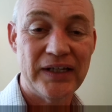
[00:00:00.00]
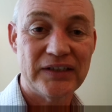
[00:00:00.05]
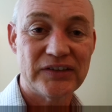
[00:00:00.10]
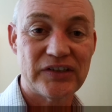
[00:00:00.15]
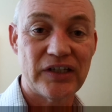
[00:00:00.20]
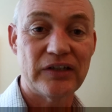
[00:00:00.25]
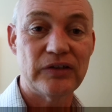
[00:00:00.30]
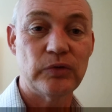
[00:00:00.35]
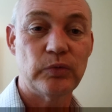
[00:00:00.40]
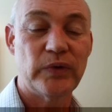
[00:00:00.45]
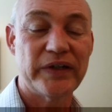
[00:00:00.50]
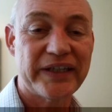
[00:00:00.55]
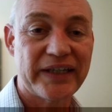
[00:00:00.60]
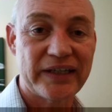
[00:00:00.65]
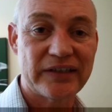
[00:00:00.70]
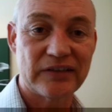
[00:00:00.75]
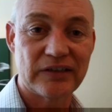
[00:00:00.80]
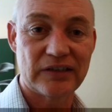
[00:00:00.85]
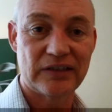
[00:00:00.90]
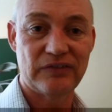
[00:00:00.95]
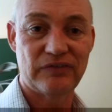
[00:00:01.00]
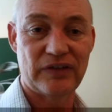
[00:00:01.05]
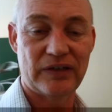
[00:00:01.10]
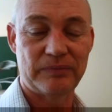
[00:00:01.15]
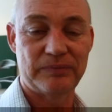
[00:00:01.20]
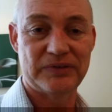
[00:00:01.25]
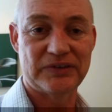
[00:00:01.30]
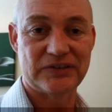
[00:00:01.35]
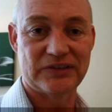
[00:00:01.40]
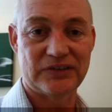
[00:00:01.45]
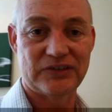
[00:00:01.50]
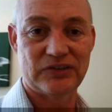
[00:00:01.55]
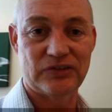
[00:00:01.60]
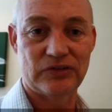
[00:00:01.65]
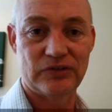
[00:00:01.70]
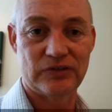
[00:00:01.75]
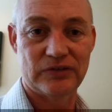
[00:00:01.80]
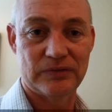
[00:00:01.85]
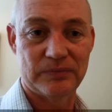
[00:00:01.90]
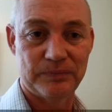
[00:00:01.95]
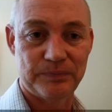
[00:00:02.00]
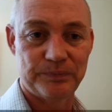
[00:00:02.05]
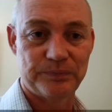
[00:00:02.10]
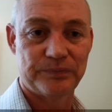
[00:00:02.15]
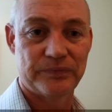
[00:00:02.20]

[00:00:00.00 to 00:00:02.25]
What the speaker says: So we're going to give our business to them.